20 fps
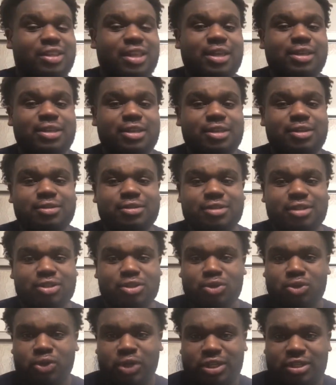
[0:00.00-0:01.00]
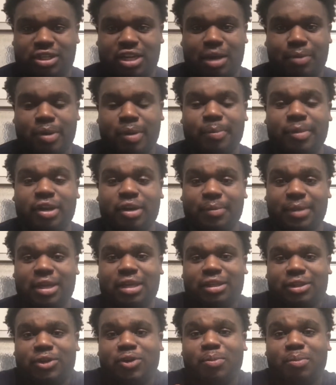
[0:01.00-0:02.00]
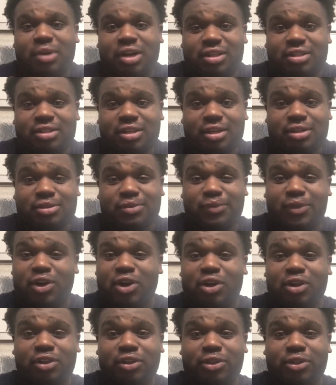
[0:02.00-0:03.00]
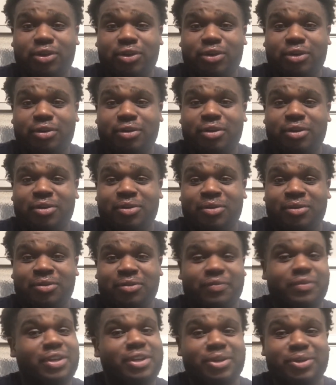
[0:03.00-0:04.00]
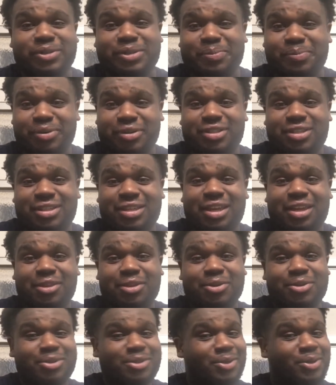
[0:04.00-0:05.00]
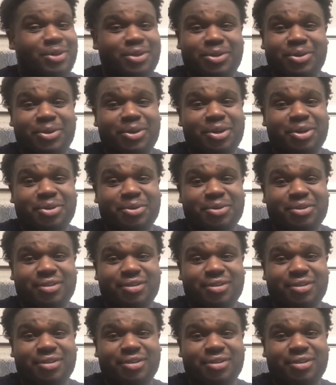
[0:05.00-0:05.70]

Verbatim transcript: They did such a great job. I'm about to make a little montage of all of their videos and put it together. So here you go.